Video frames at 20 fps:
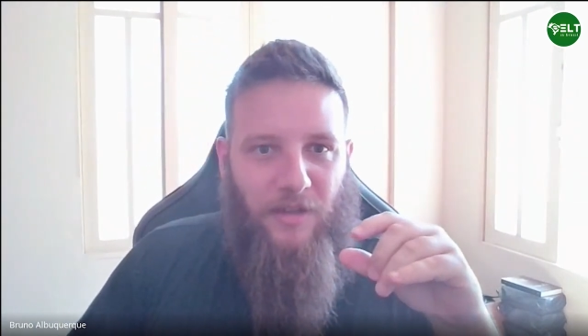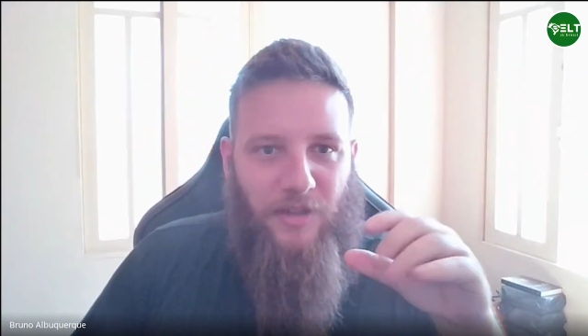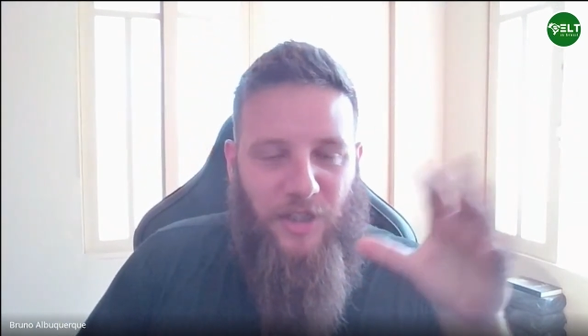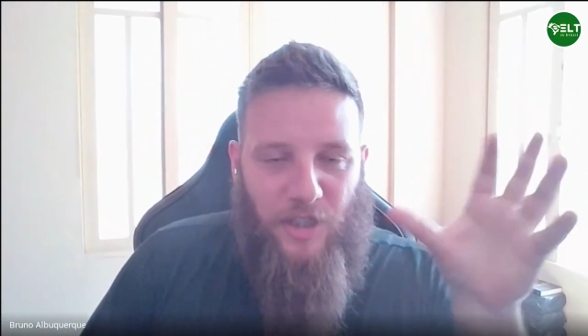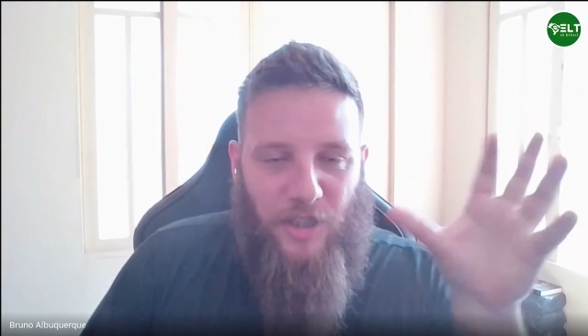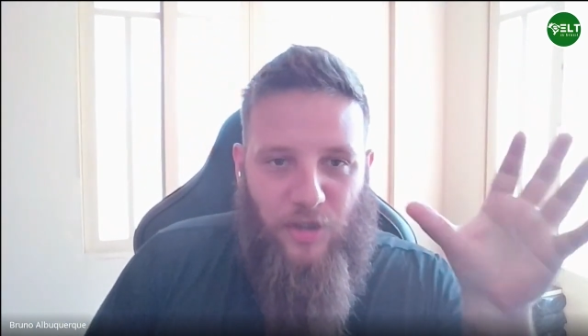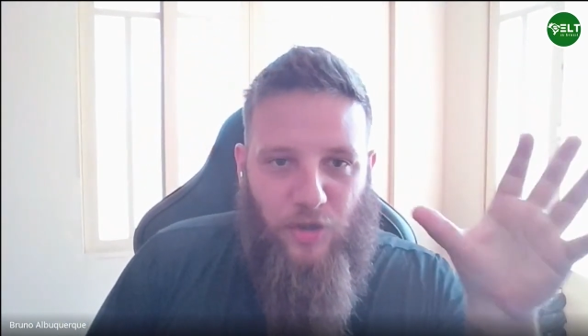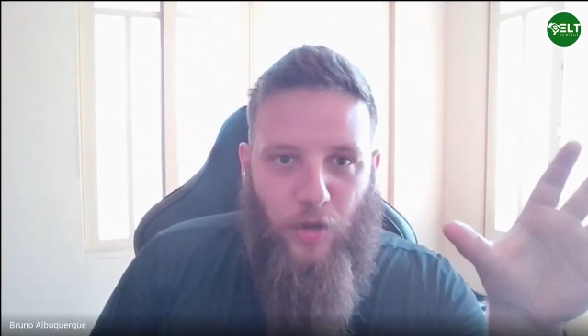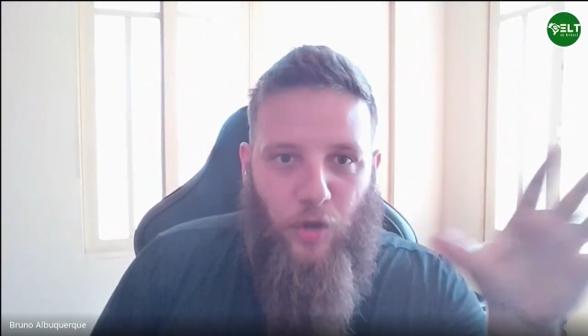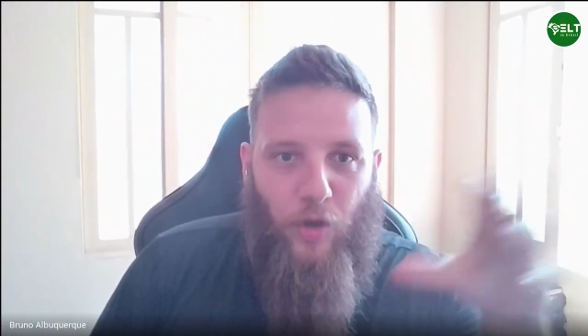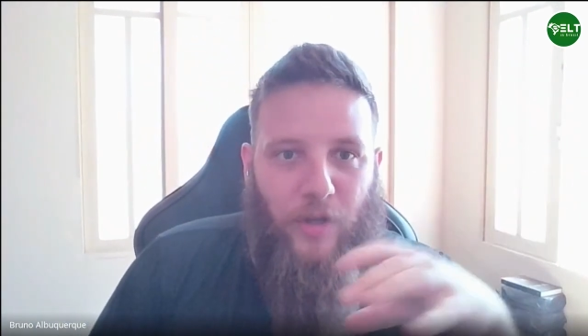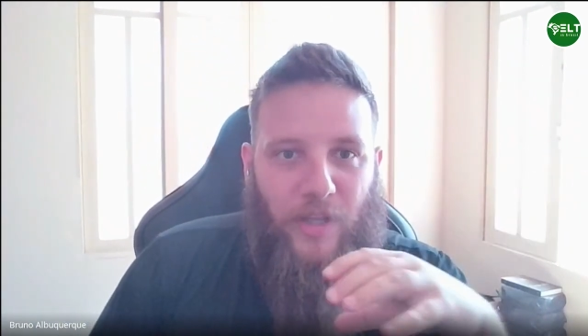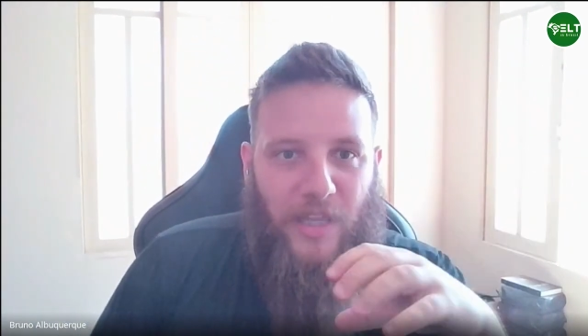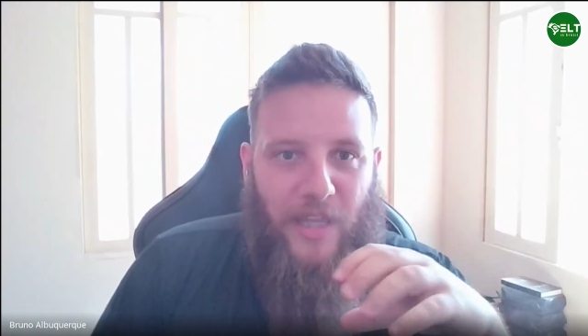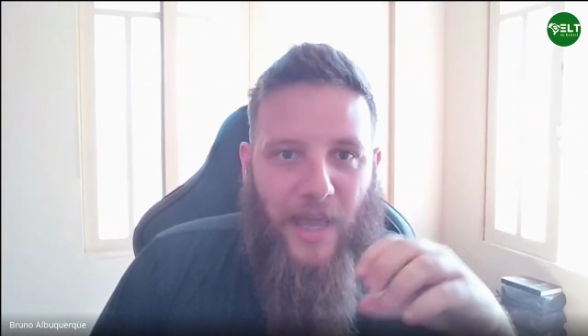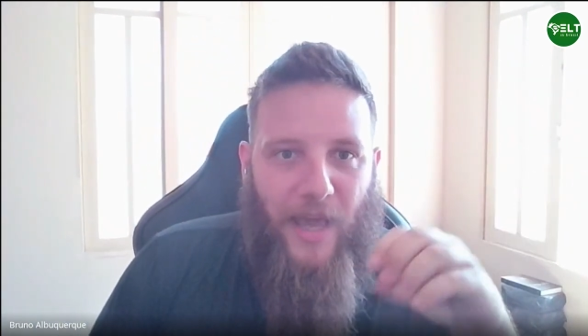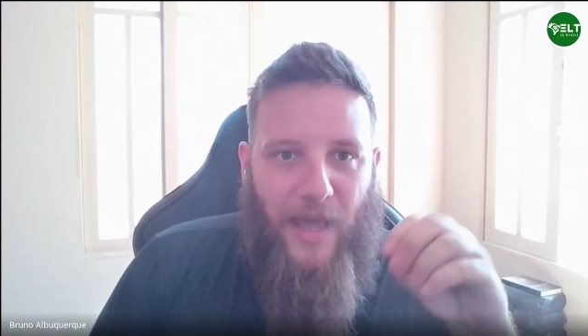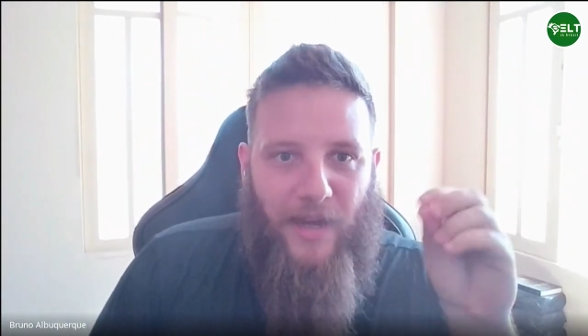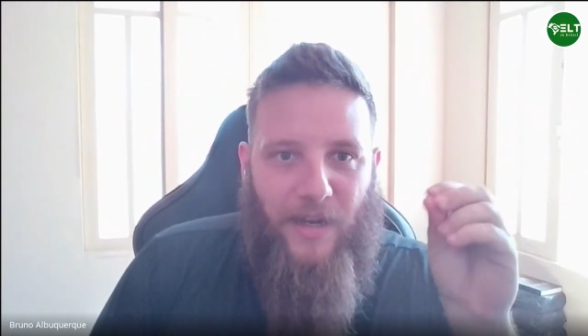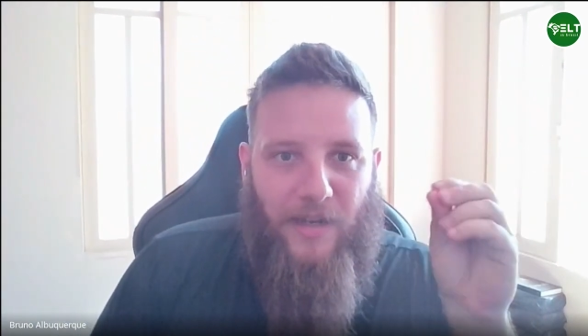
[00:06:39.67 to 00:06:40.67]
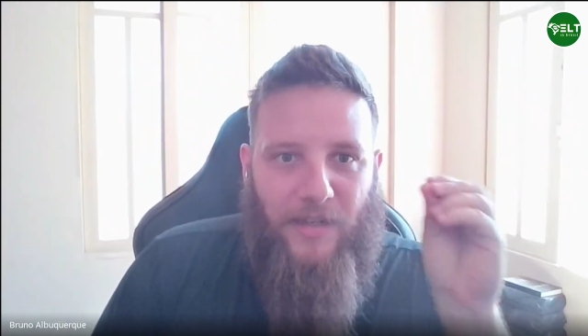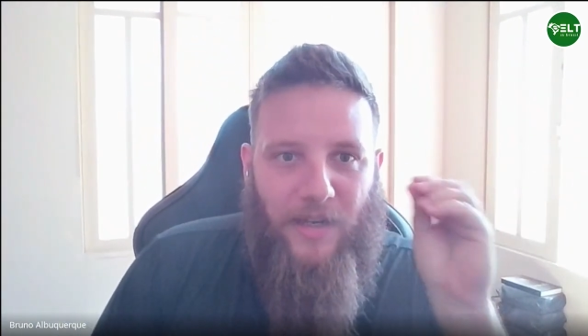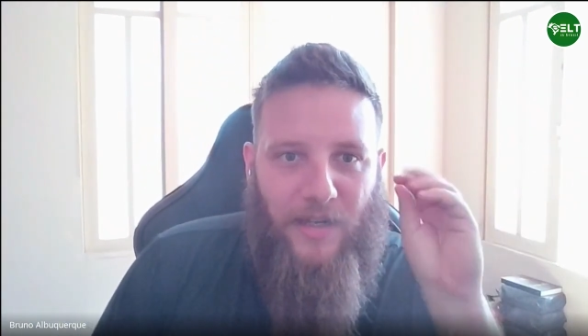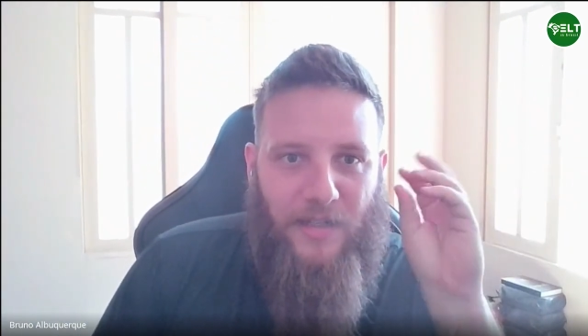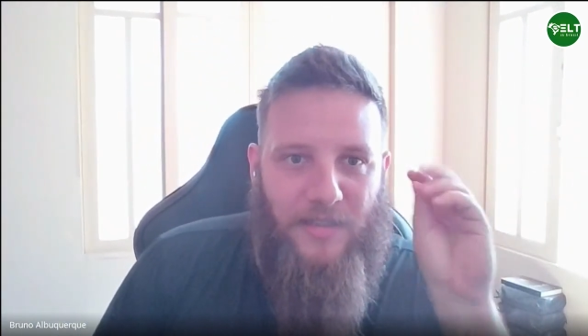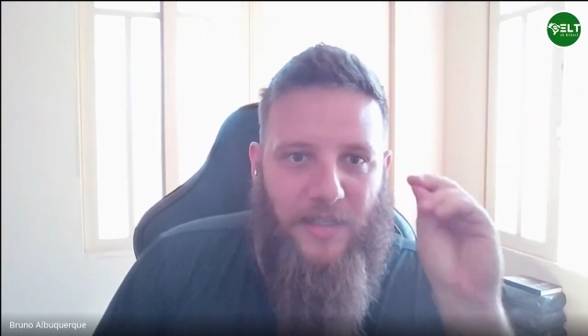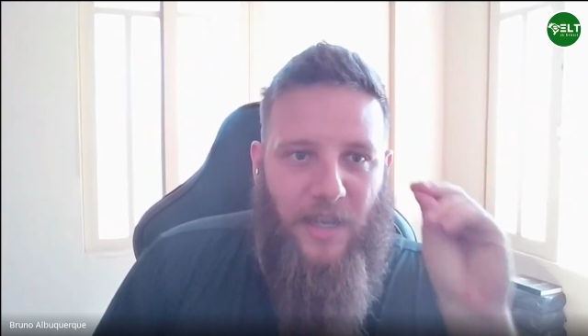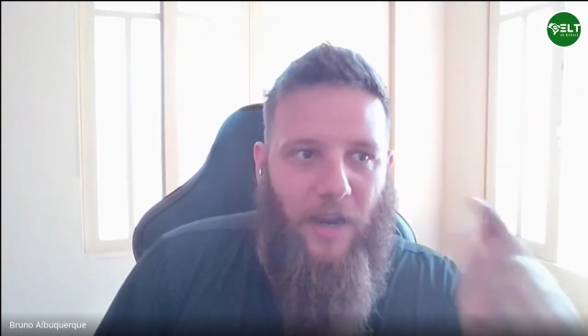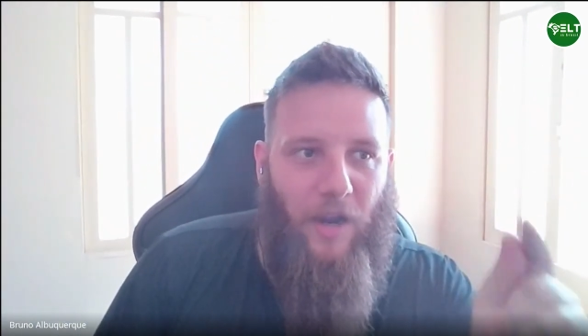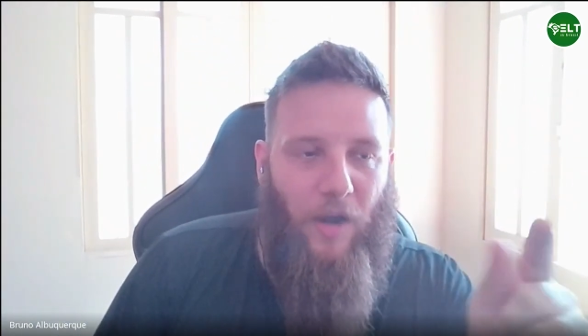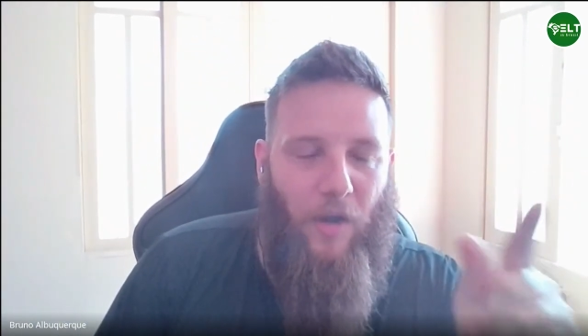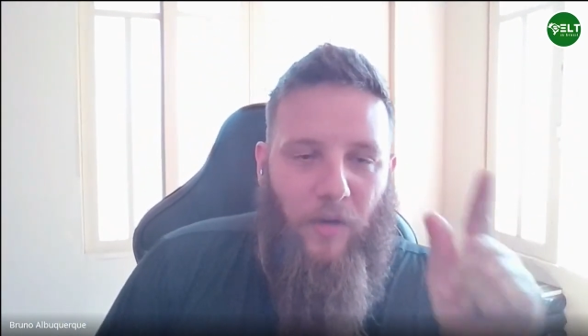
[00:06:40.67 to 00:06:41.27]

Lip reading: just looking at it and say,